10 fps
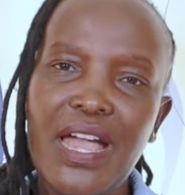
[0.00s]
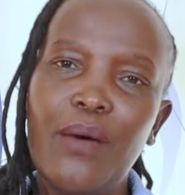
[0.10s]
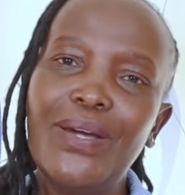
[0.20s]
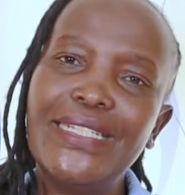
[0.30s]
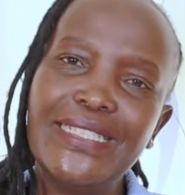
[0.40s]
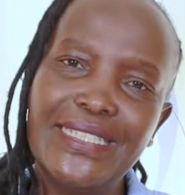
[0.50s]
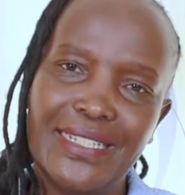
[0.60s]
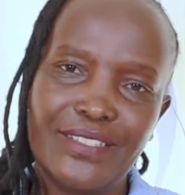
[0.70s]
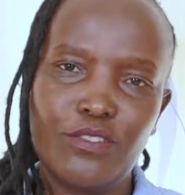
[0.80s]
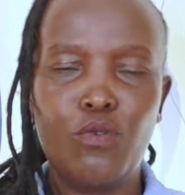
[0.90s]
our
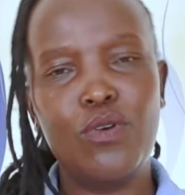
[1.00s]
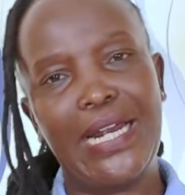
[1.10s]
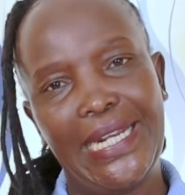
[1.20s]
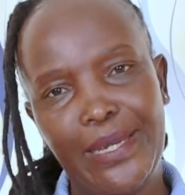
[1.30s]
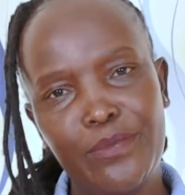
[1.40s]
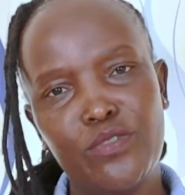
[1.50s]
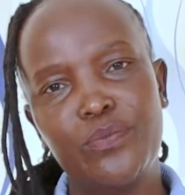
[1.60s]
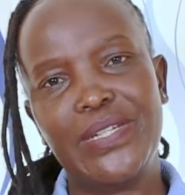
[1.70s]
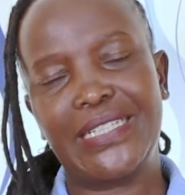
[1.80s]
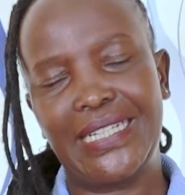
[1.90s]
leaders who claim to
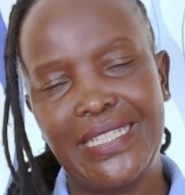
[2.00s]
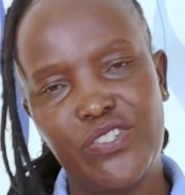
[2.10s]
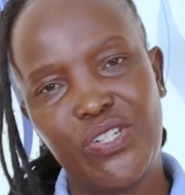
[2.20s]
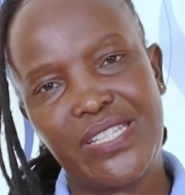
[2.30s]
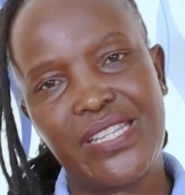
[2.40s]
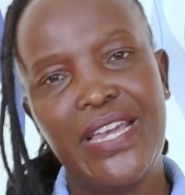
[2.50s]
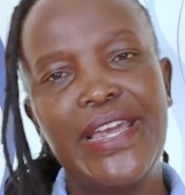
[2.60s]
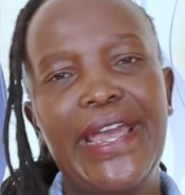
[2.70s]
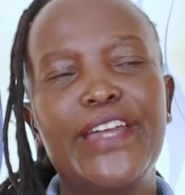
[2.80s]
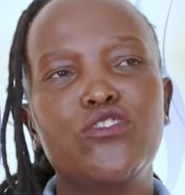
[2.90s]
be religious
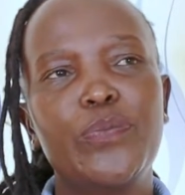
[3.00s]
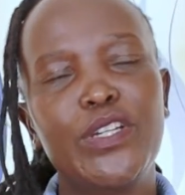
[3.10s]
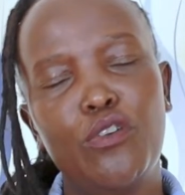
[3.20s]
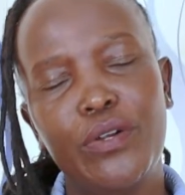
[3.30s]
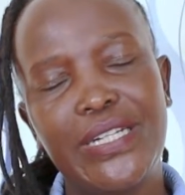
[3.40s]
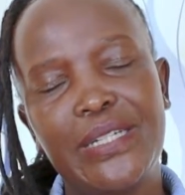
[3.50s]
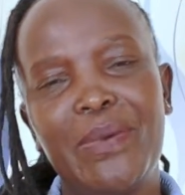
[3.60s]
and to be godly,